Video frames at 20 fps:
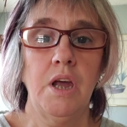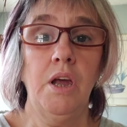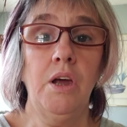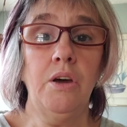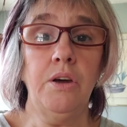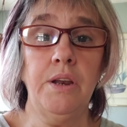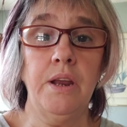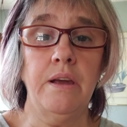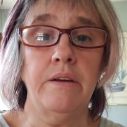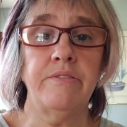
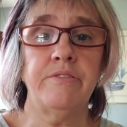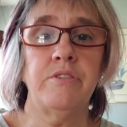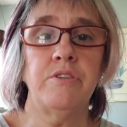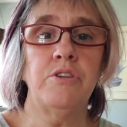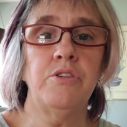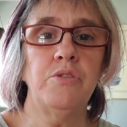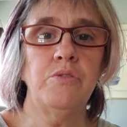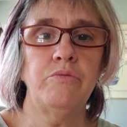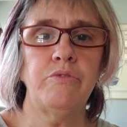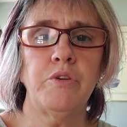Good
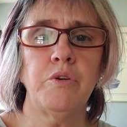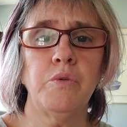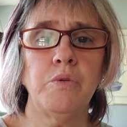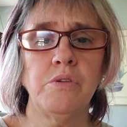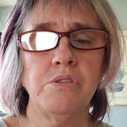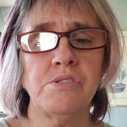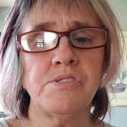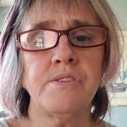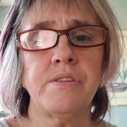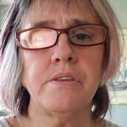afternoon,
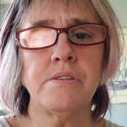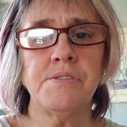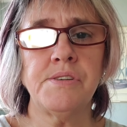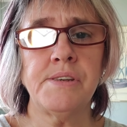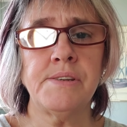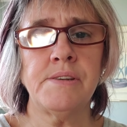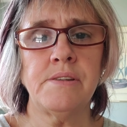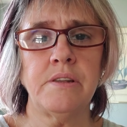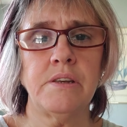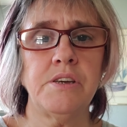viewers.
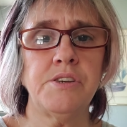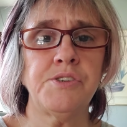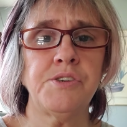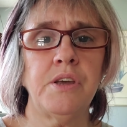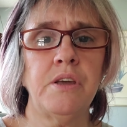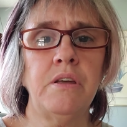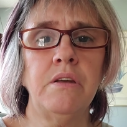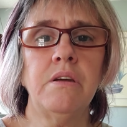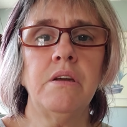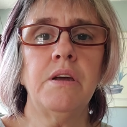This is
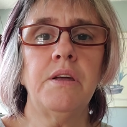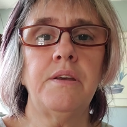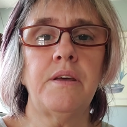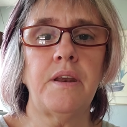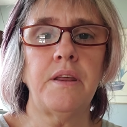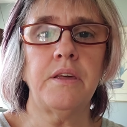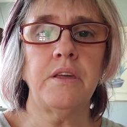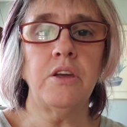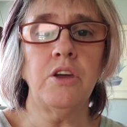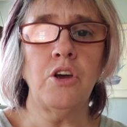Lisa,
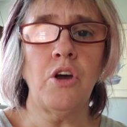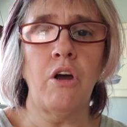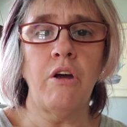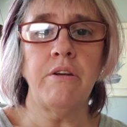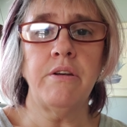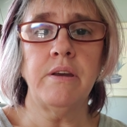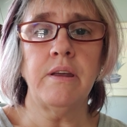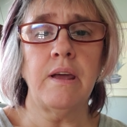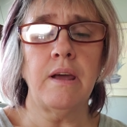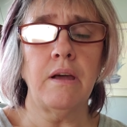Connecticut
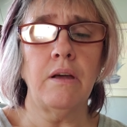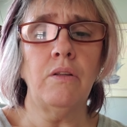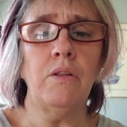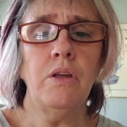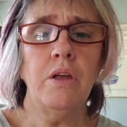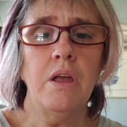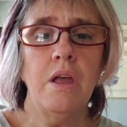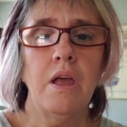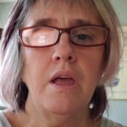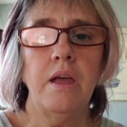Garden
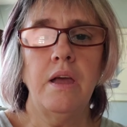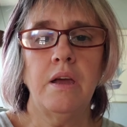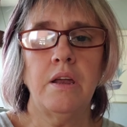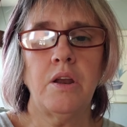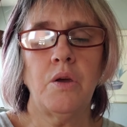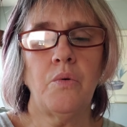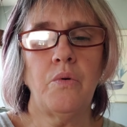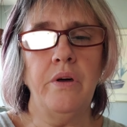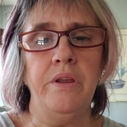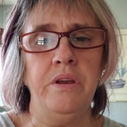Gal,
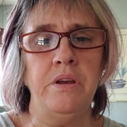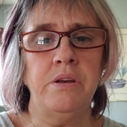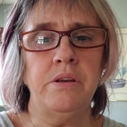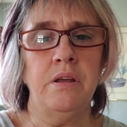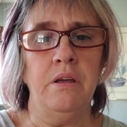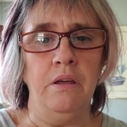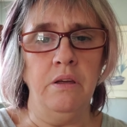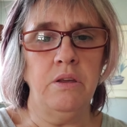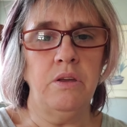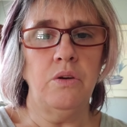and I want
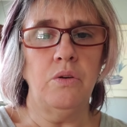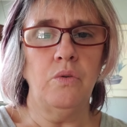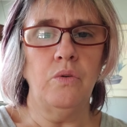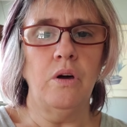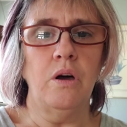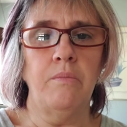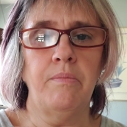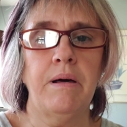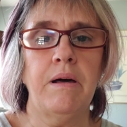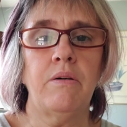to tell
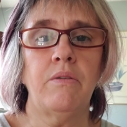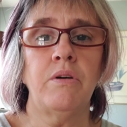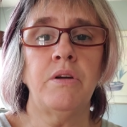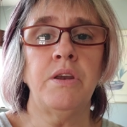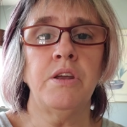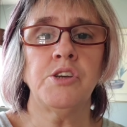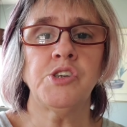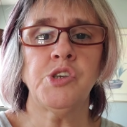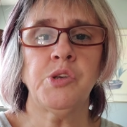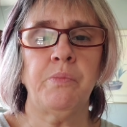you about
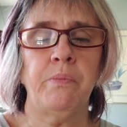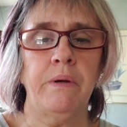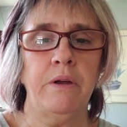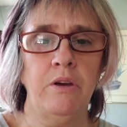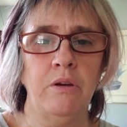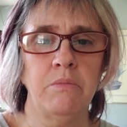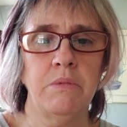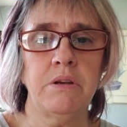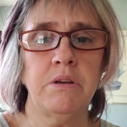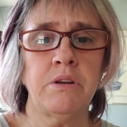an
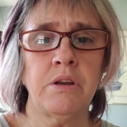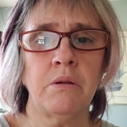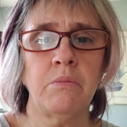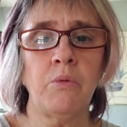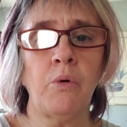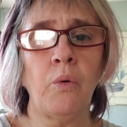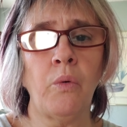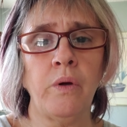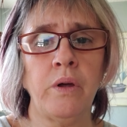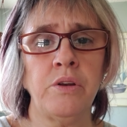experiment
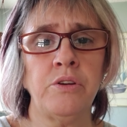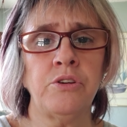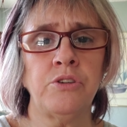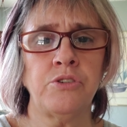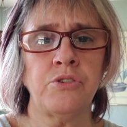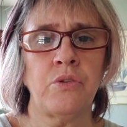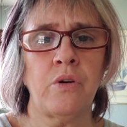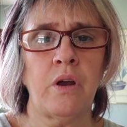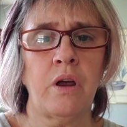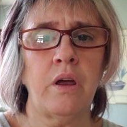I'm going
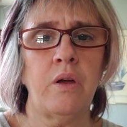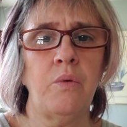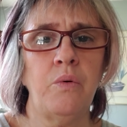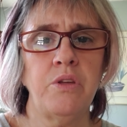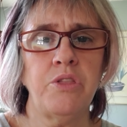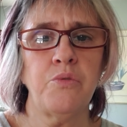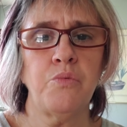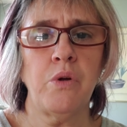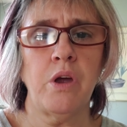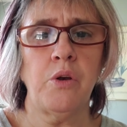to try
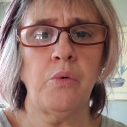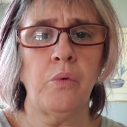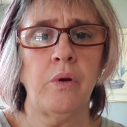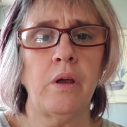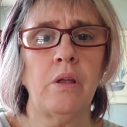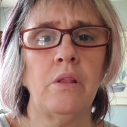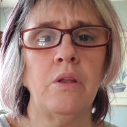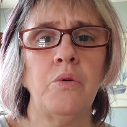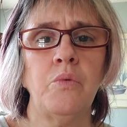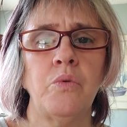with red
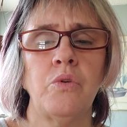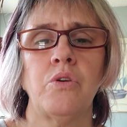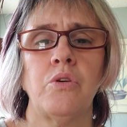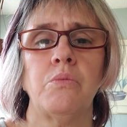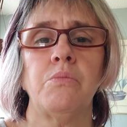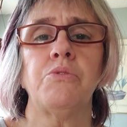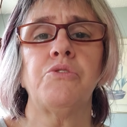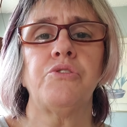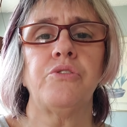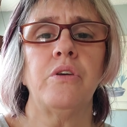wiggler
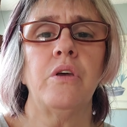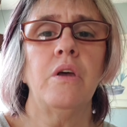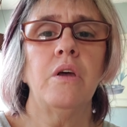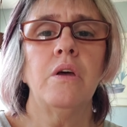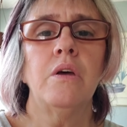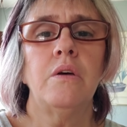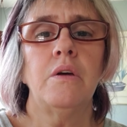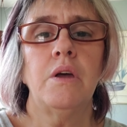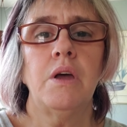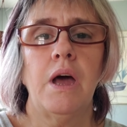worms.
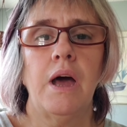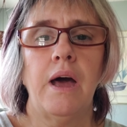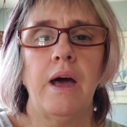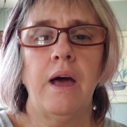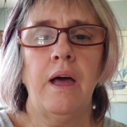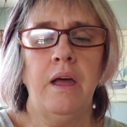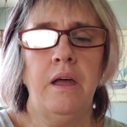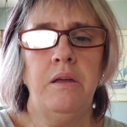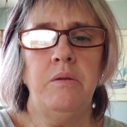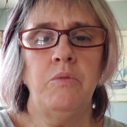
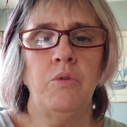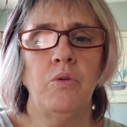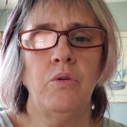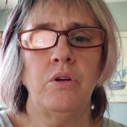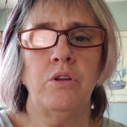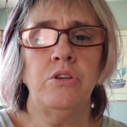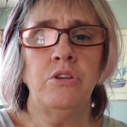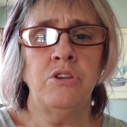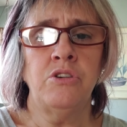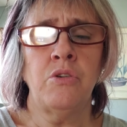I'm
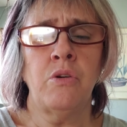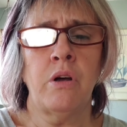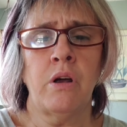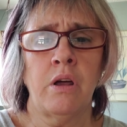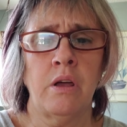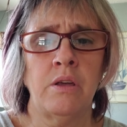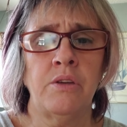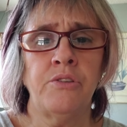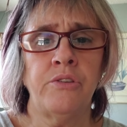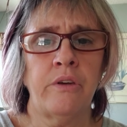going to
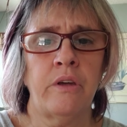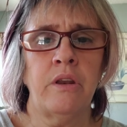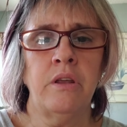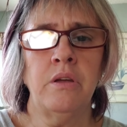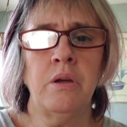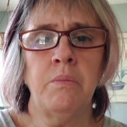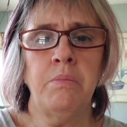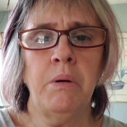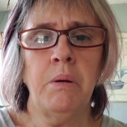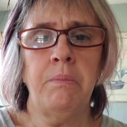try
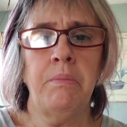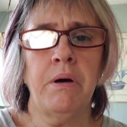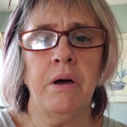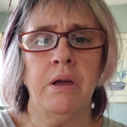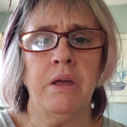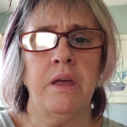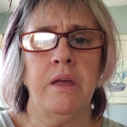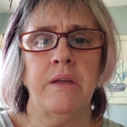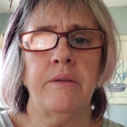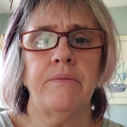setting up a
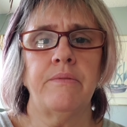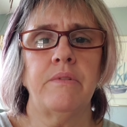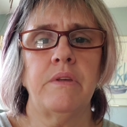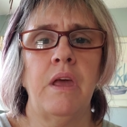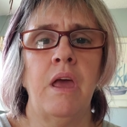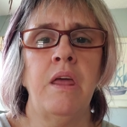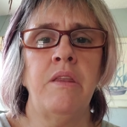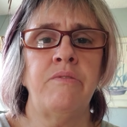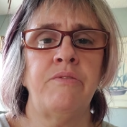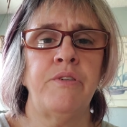bucket
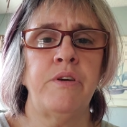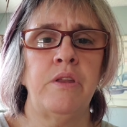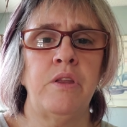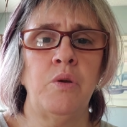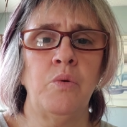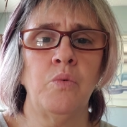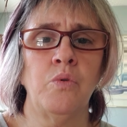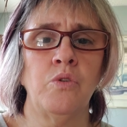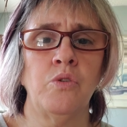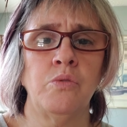and
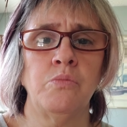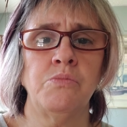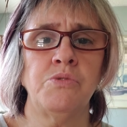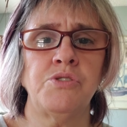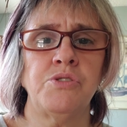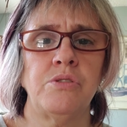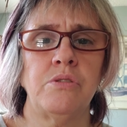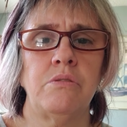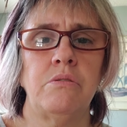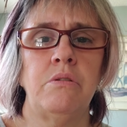feeding
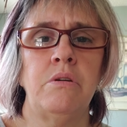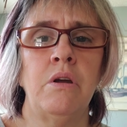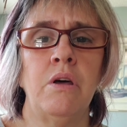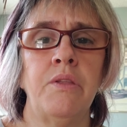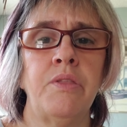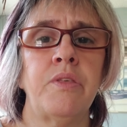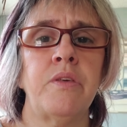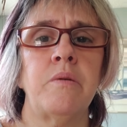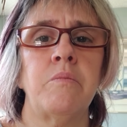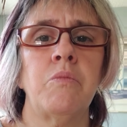worms
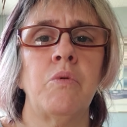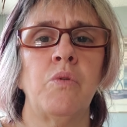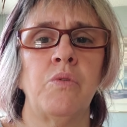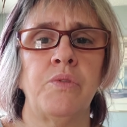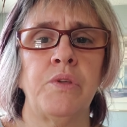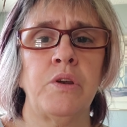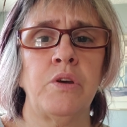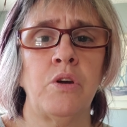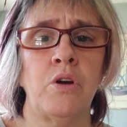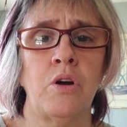nothing
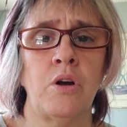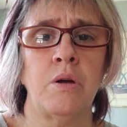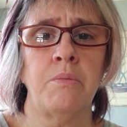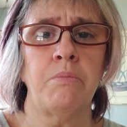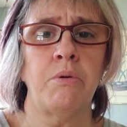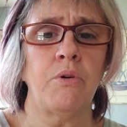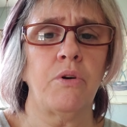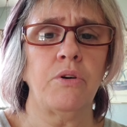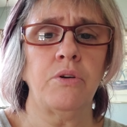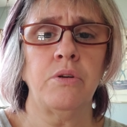more than
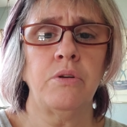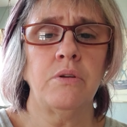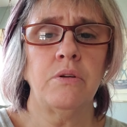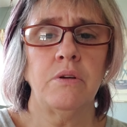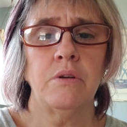cardboard.